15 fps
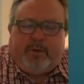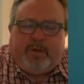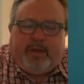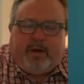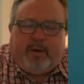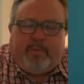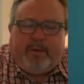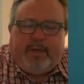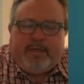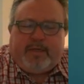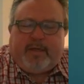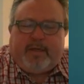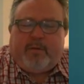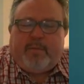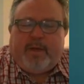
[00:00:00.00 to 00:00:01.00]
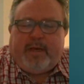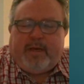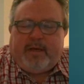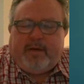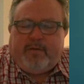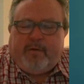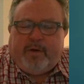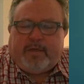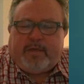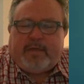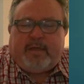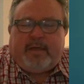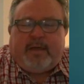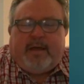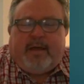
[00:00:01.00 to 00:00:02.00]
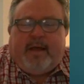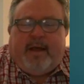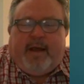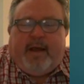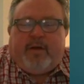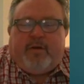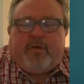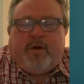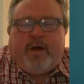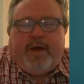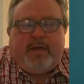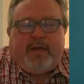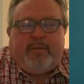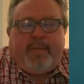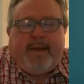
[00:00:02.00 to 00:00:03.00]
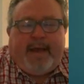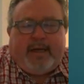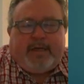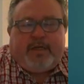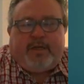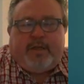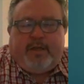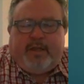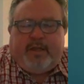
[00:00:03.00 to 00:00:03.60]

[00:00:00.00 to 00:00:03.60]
therapies that could make a difference, and trying to match